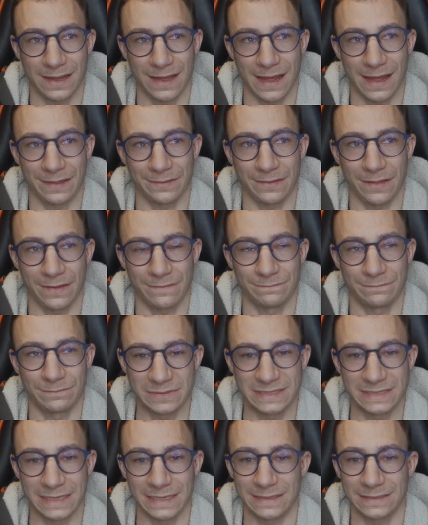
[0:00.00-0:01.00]
I loved
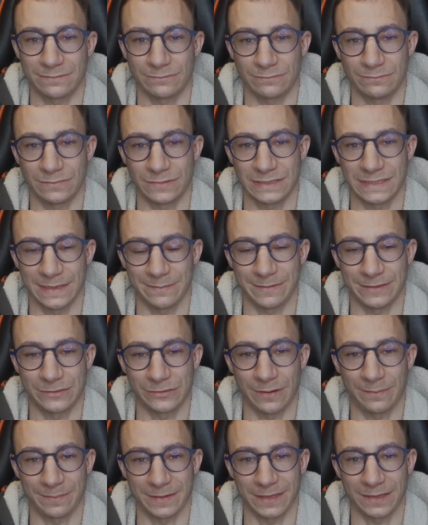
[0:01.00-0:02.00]
seeing Timmy
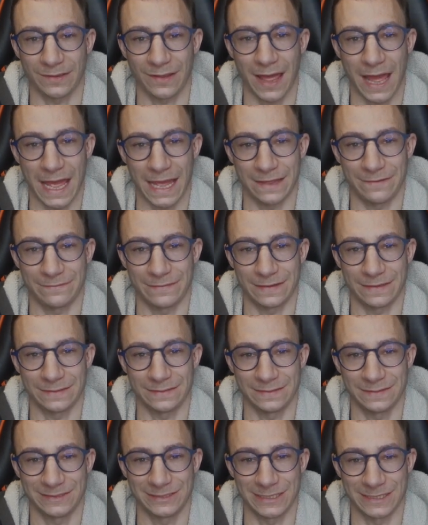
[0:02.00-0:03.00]
Trumpet live
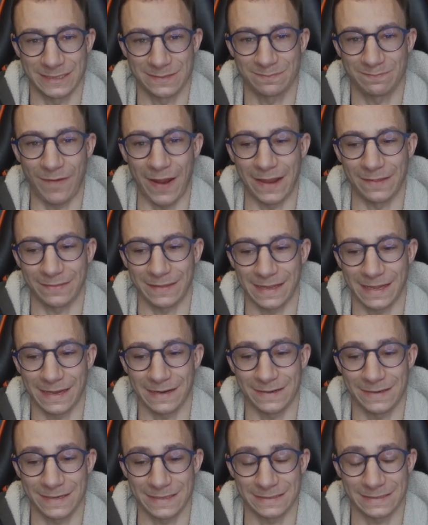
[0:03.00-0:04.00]
and just finally
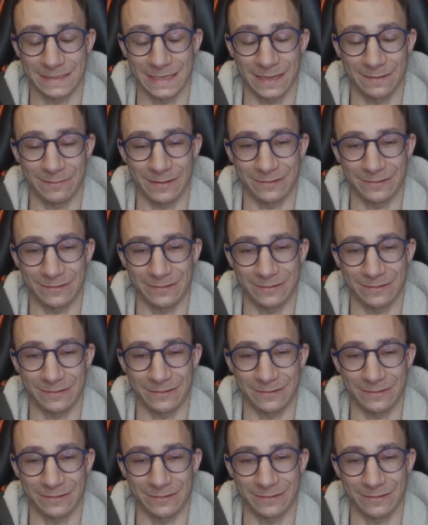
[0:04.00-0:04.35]
getting to see him.